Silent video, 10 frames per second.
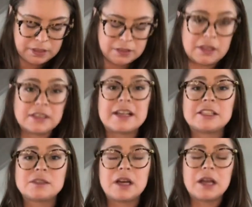So this
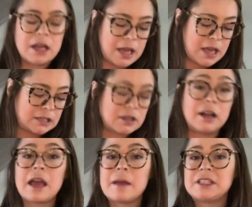last one is
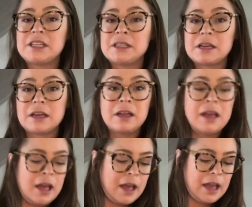called Amitiza,
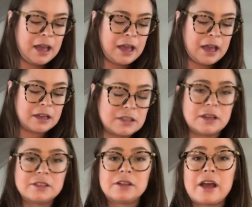and
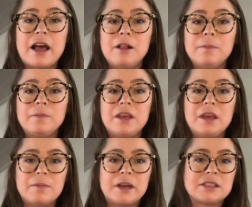also to help
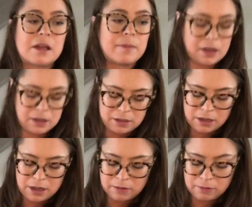keep my stomach
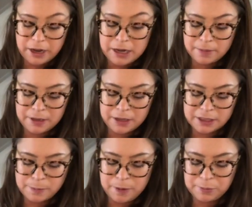all right
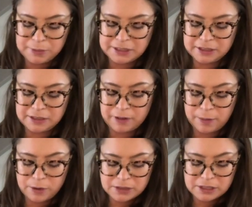because people with cystic
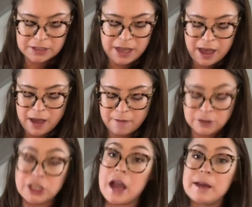fibrosis have
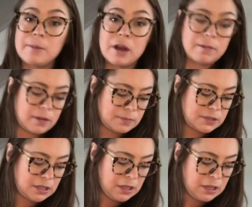GI problems.